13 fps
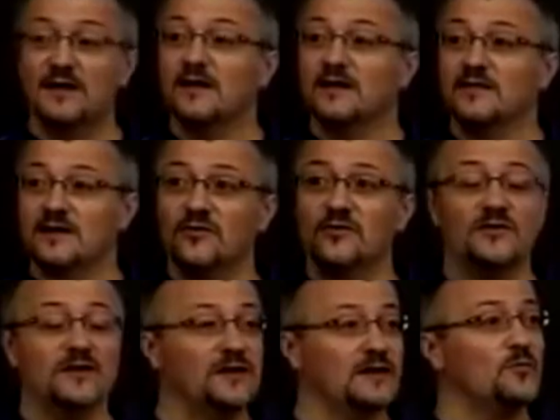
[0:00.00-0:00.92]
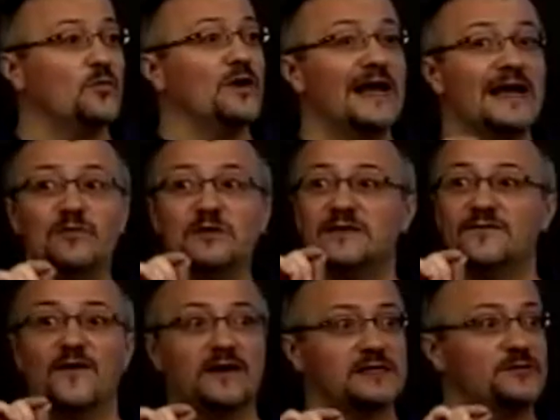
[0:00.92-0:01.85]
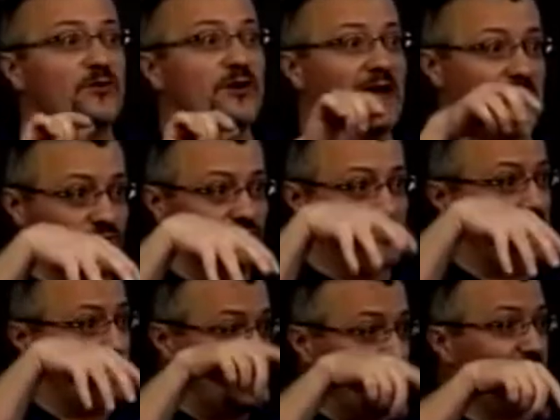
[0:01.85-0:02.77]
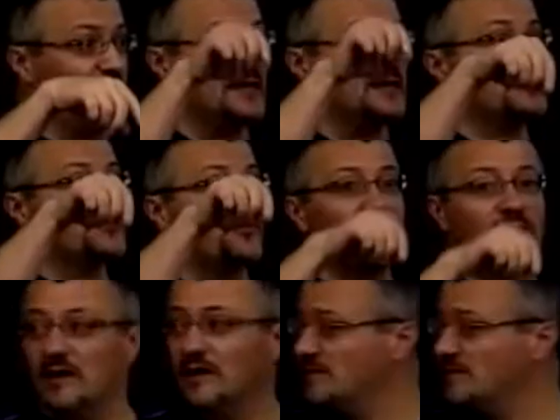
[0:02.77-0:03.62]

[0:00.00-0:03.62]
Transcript: The other thing, what happens if I spray atrazine and you can't spray it on the